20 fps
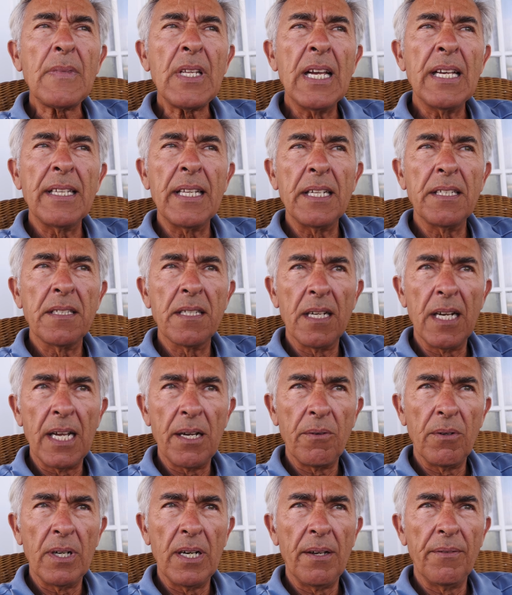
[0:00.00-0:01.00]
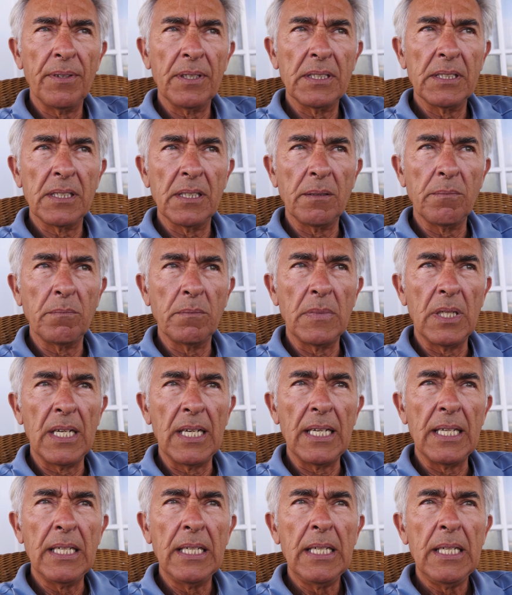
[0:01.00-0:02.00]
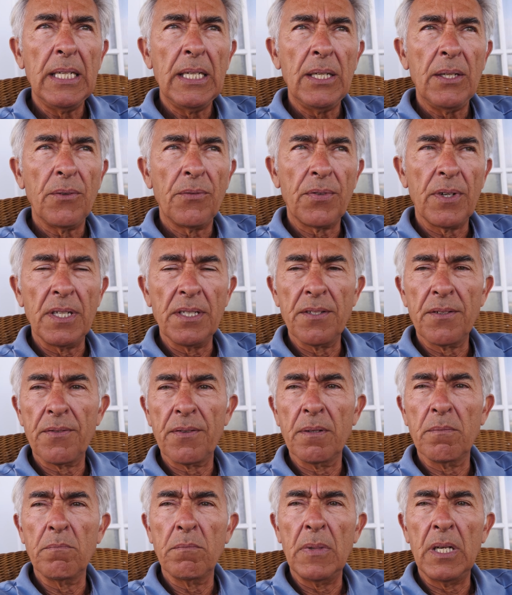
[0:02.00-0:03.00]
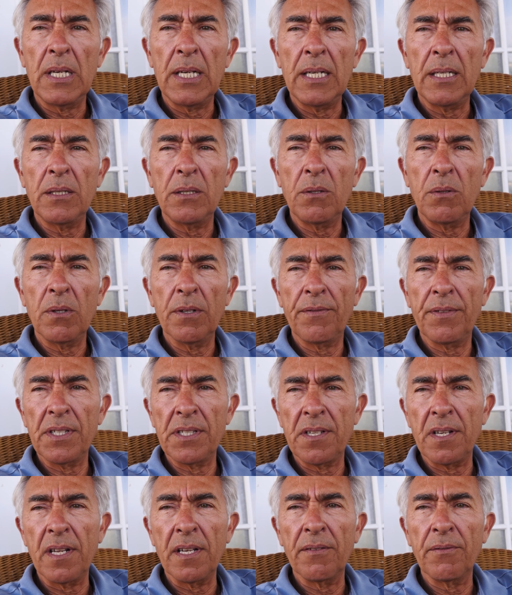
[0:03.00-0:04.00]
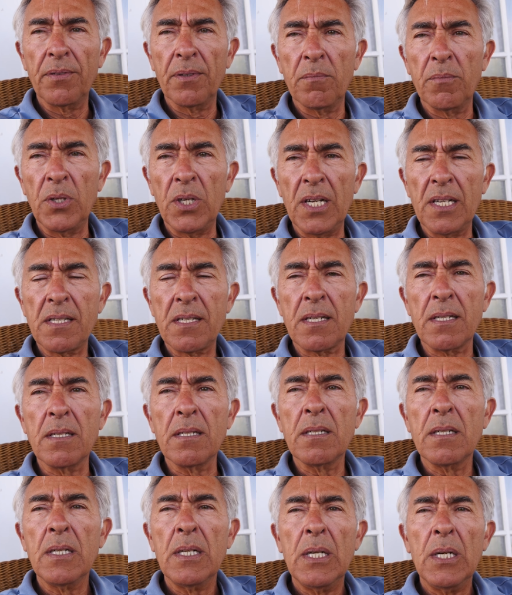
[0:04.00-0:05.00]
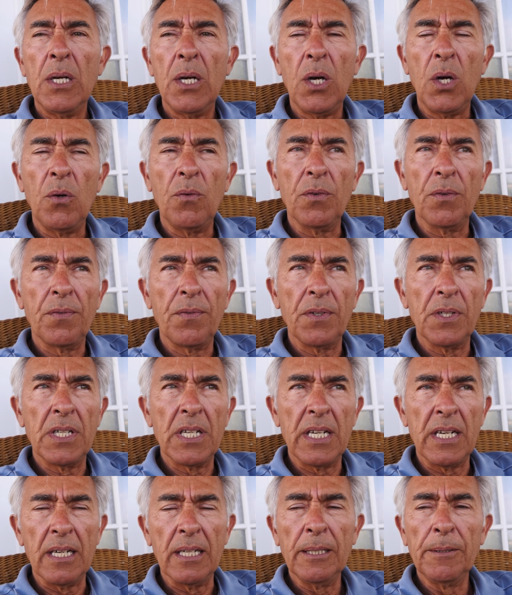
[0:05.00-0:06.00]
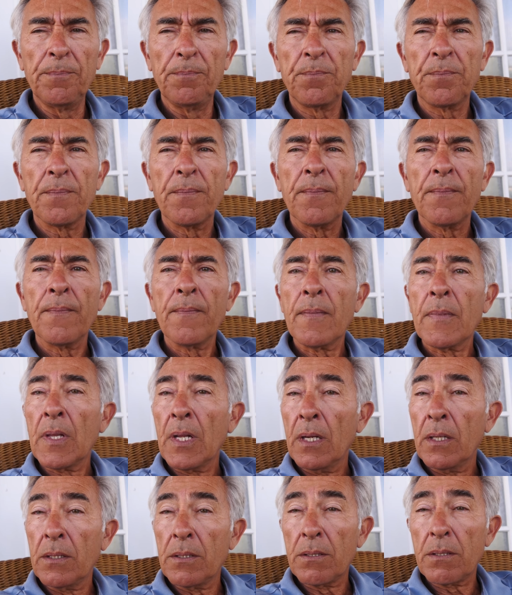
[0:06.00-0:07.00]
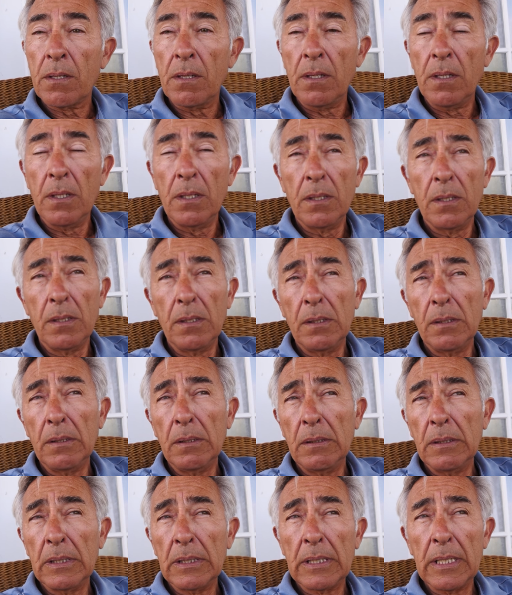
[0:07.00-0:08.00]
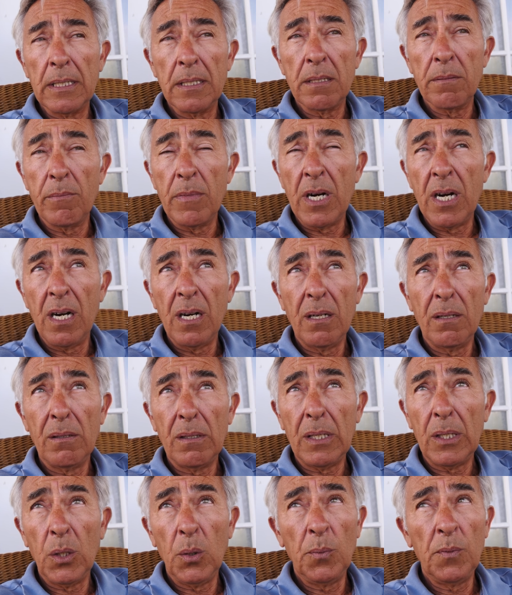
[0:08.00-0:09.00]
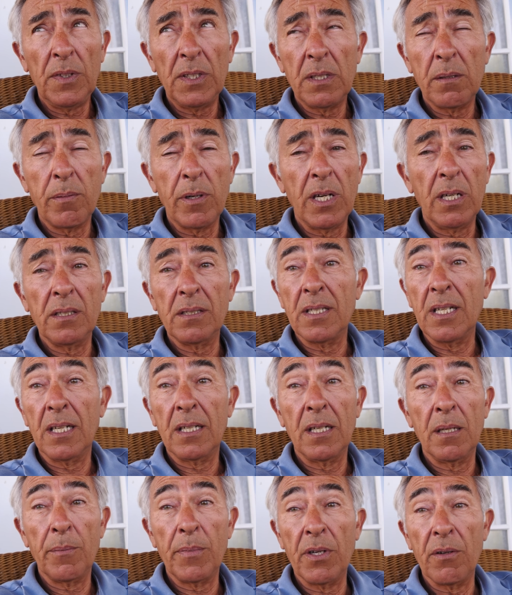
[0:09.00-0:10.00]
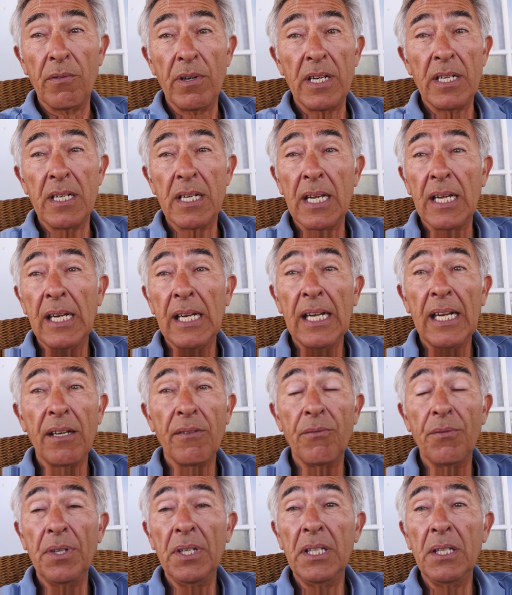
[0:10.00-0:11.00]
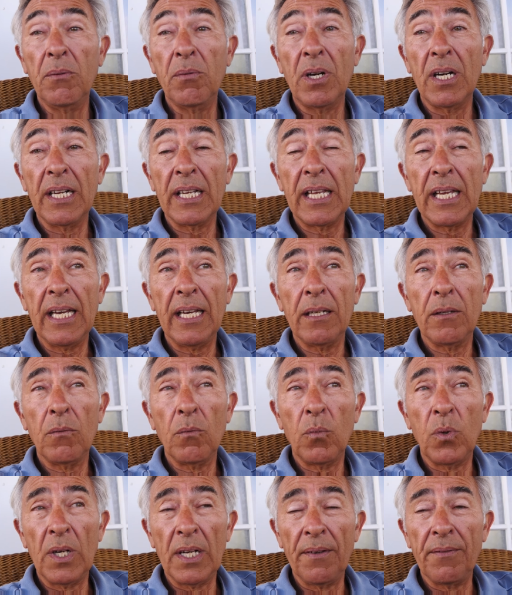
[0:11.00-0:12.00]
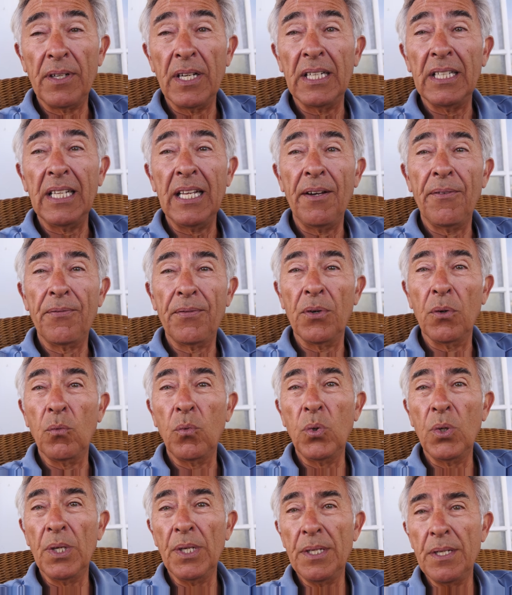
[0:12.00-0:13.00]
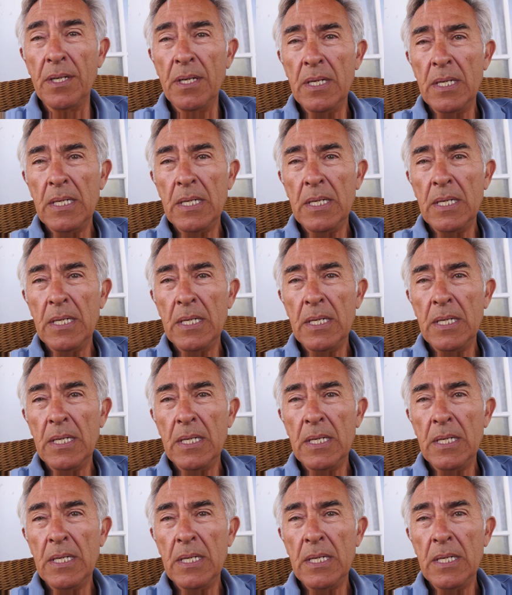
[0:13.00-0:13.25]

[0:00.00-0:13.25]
and then tonight we're having some uh, friends from uh, who are visiting from Boston over for dinner. So then tomorrow, hopefully tomorrow's not going to be a rain day. I really want to get what I've got left for wood